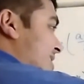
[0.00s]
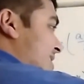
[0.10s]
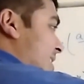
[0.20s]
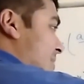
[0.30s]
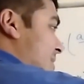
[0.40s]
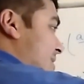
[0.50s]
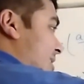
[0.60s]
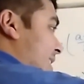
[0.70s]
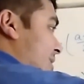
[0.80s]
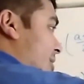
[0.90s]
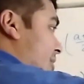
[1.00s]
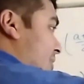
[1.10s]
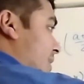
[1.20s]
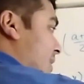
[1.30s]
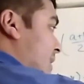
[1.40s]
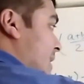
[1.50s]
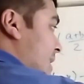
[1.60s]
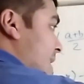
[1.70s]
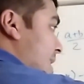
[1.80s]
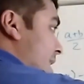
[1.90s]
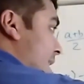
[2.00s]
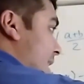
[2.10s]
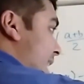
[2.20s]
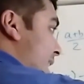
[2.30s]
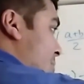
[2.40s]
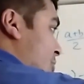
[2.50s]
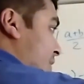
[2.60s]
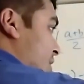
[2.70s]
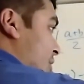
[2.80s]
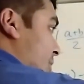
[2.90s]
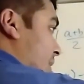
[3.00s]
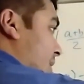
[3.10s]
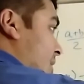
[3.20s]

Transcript: times sine of uh, m over 2